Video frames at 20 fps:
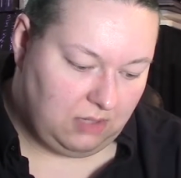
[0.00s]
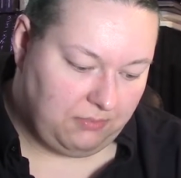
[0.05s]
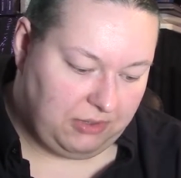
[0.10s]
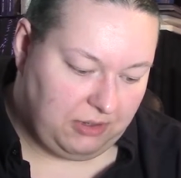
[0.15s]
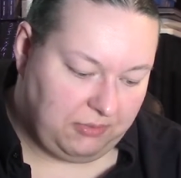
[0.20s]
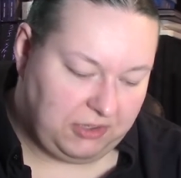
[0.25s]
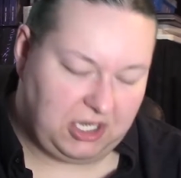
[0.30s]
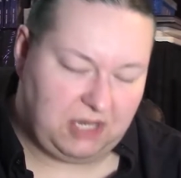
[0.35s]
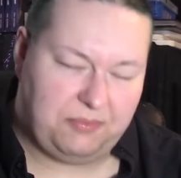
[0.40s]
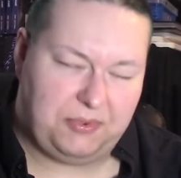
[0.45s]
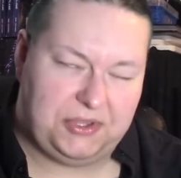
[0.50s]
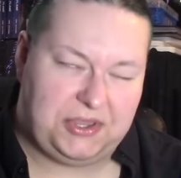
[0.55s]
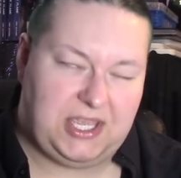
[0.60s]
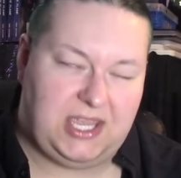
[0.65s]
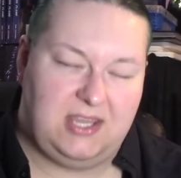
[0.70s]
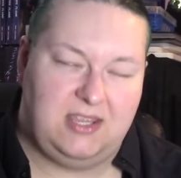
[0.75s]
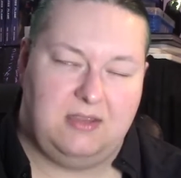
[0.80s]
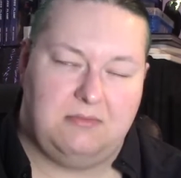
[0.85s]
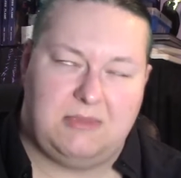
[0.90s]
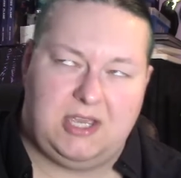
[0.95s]
I'm probably gonna put
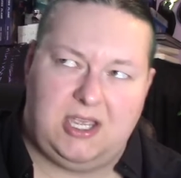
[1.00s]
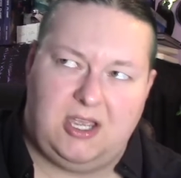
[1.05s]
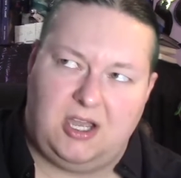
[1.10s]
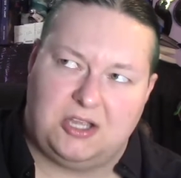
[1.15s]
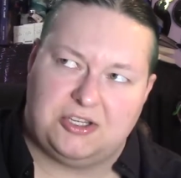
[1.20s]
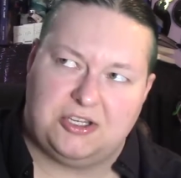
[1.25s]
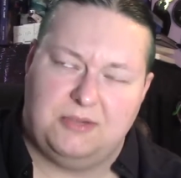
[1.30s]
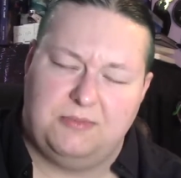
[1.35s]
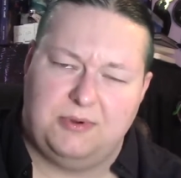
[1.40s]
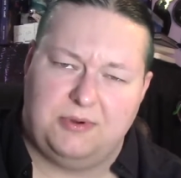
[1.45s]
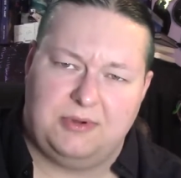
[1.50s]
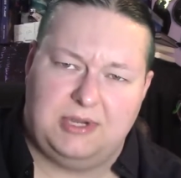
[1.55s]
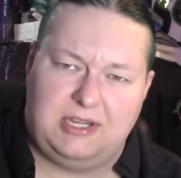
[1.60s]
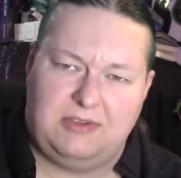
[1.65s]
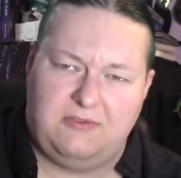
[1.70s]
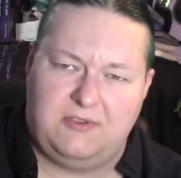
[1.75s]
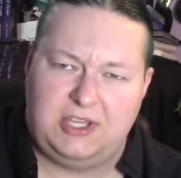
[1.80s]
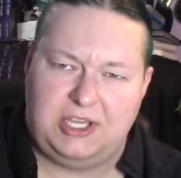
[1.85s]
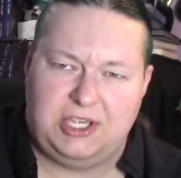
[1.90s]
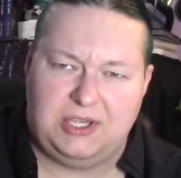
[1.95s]
that in my
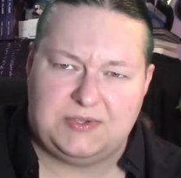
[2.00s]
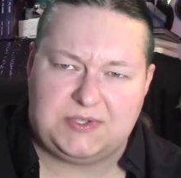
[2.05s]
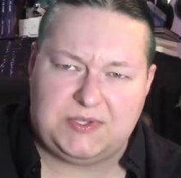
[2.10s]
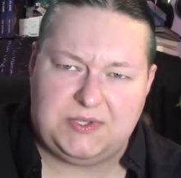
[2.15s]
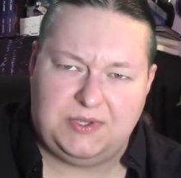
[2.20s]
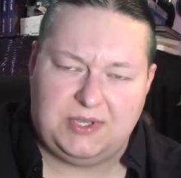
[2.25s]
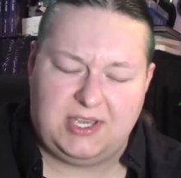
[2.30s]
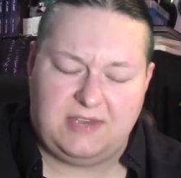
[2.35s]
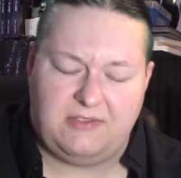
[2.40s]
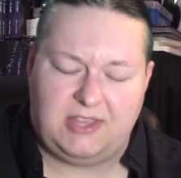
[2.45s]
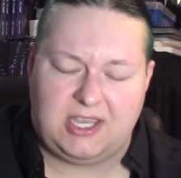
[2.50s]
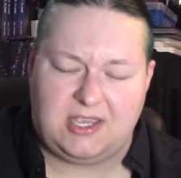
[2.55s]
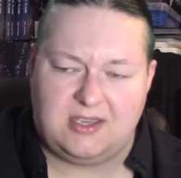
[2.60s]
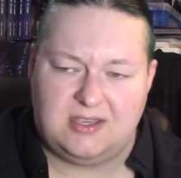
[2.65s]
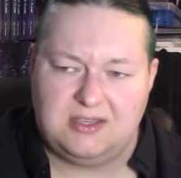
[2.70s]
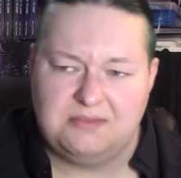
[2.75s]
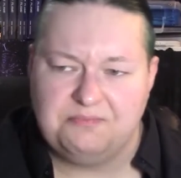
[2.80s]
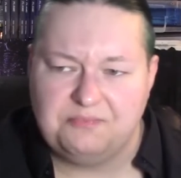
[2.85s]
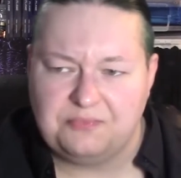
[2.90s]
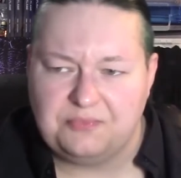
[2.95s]
Octoberween video, so you'll have like
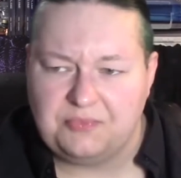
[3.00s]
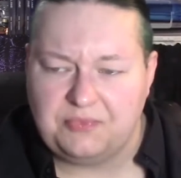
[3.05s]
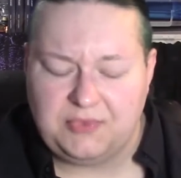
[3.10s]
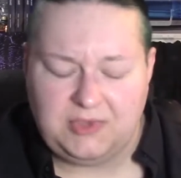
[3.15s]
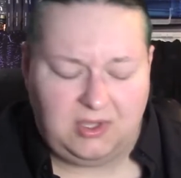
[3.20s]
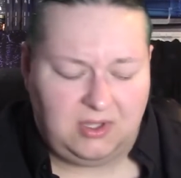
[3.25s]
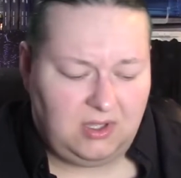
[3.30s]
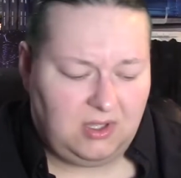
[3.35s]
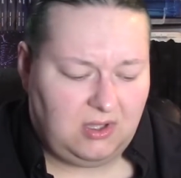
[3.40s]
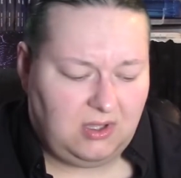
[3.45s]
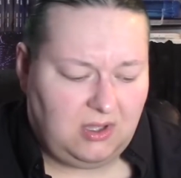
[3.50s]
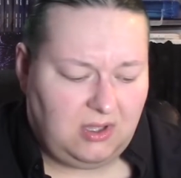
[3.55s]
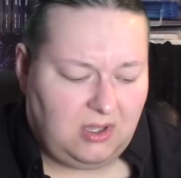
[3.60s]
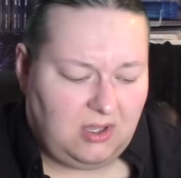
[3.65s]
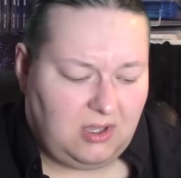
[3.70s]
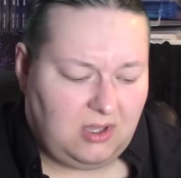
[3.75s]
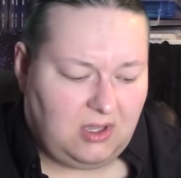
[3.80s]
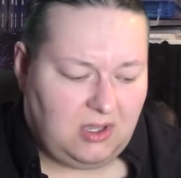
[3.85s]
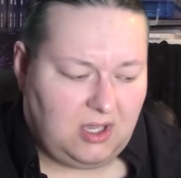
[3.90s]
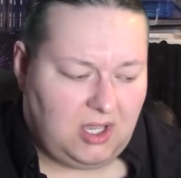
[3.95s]
a,
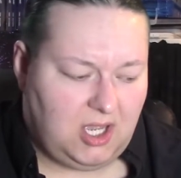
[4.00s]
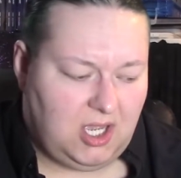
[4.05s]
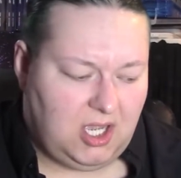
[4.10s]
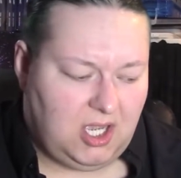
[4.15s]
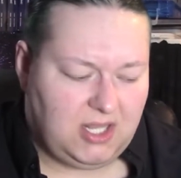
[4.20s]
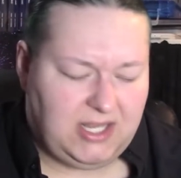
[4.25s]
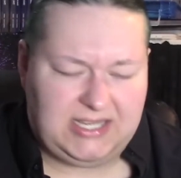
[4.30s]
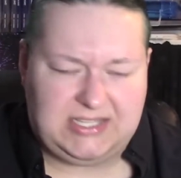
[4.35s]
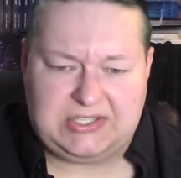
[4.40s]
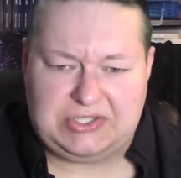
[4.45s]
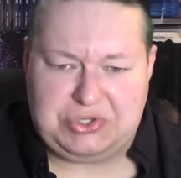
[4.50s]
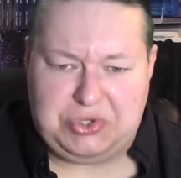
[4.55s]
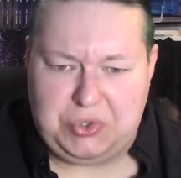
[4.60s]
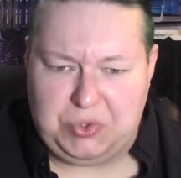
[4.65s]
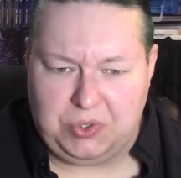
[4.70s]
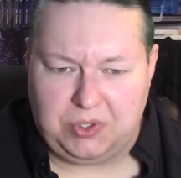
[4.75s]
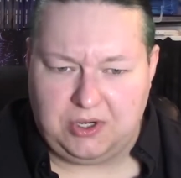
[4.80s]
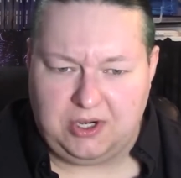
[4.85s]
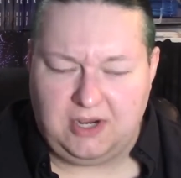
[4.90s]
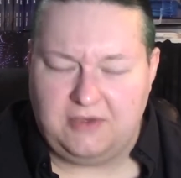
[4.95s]
a nice
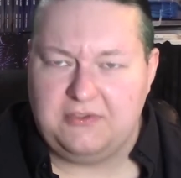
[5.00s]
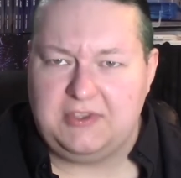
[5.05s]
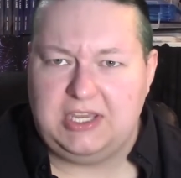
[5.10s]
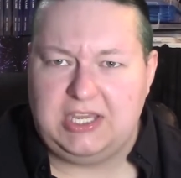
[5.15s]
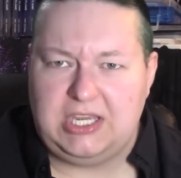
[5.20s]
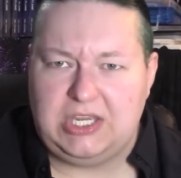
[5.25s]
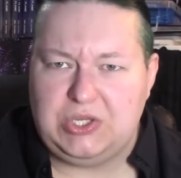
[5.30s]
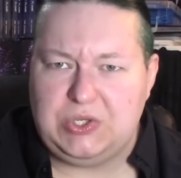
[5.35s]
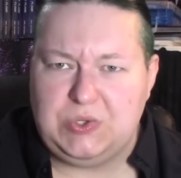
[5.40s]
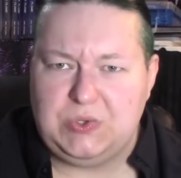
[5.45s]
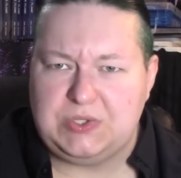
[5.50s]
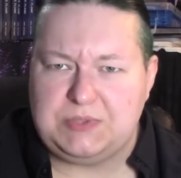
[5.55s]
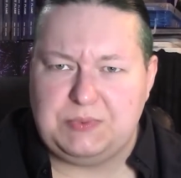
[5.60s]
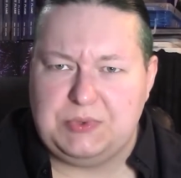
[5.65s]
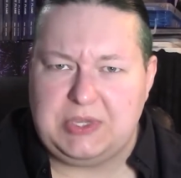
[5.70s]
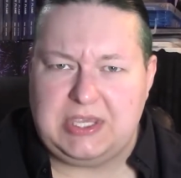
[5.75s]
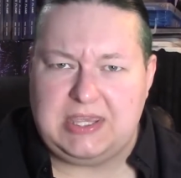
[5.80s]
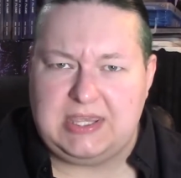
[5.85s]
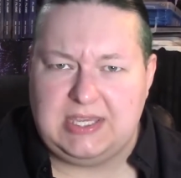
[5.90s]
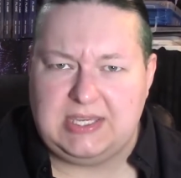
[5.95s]
tour of the new
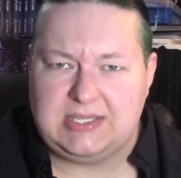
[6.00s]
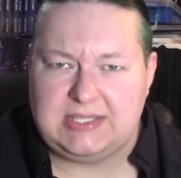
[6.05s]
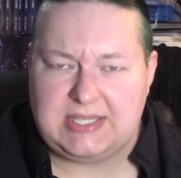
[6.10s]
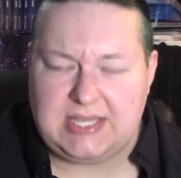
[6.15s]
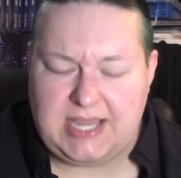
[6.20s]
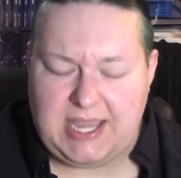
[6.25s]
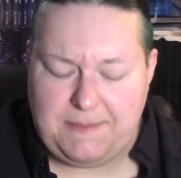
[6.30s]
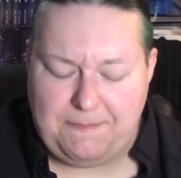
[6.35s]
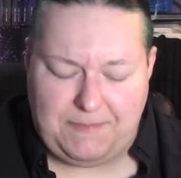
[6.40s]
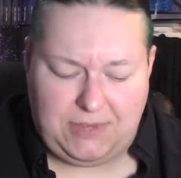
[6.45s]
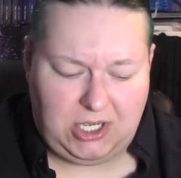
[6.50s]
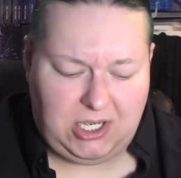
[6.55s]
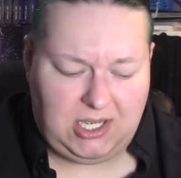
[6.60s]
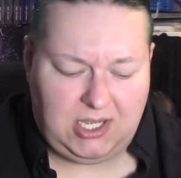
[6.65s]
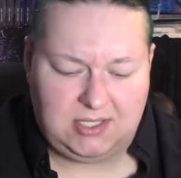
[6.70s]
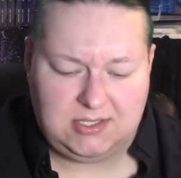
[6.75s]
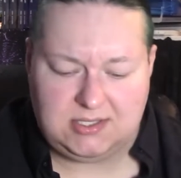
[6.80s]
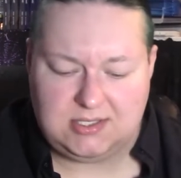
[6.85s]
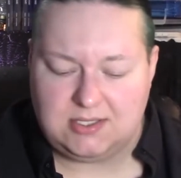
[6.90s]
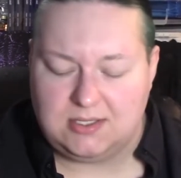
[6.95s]
spooky things that I
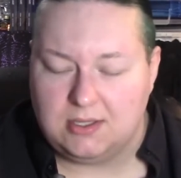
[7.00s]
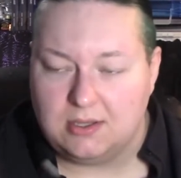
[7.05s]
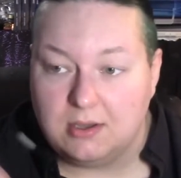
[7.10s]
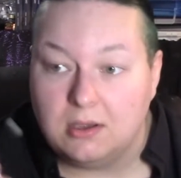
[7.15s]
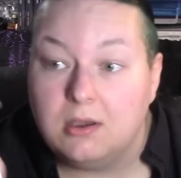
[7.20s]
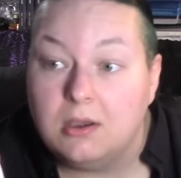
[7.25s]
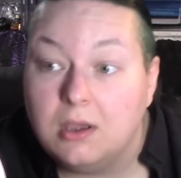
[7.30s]
bought.